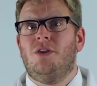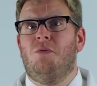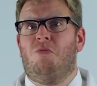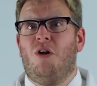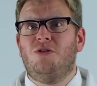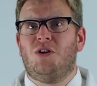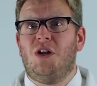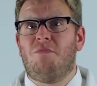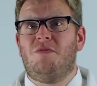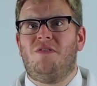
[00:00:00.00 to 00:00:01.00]
The proton
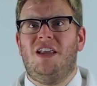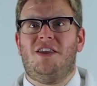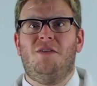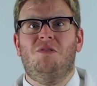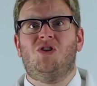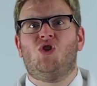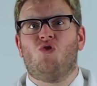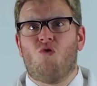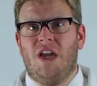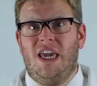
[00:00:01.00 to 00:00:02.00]
number for lithium is
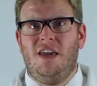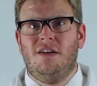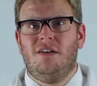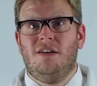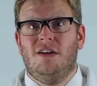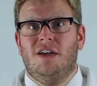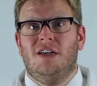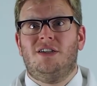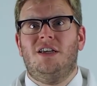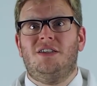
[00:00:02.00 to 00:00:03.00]
3.
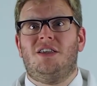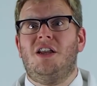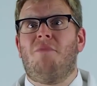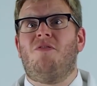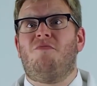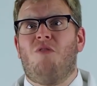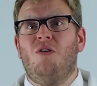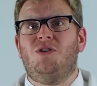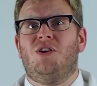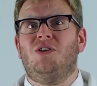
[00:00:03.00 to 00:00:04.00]
Since the number of
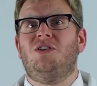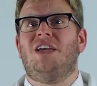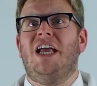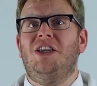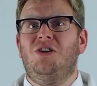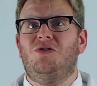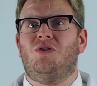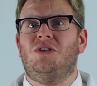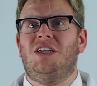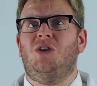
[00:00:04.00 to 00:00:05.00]
protons and
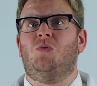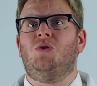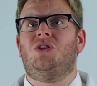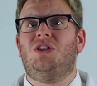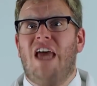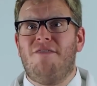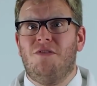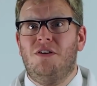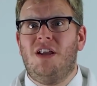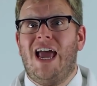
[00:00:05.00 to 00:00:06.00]
neutrons equals
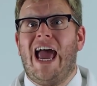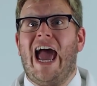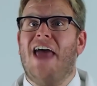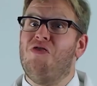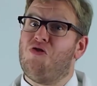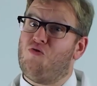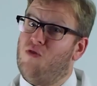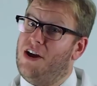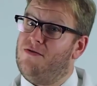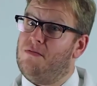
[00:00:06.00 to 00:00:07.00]
7 and
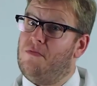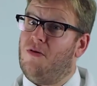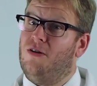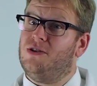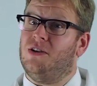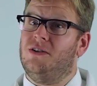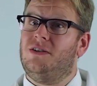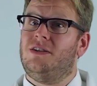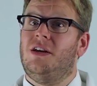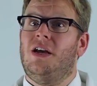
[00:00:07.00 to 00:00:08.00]
3 of them are
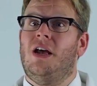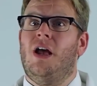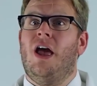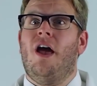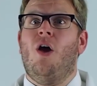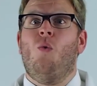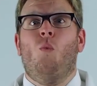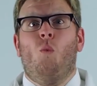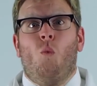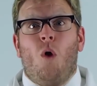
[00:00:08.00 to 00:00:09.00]
protons,
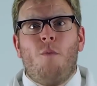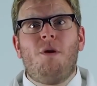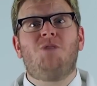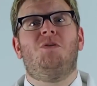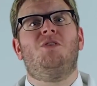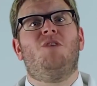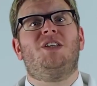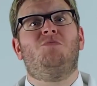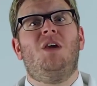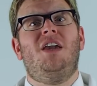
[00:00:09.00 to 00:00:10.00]
what must be the
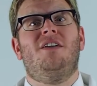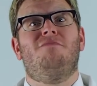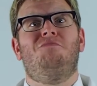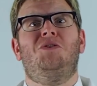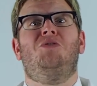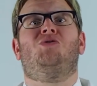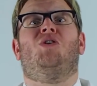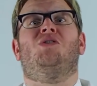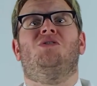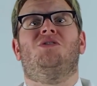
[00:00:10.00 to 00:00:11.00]
rest be?
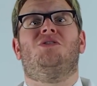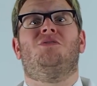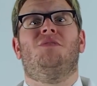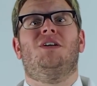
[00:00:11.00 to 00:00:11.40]
Neutrons.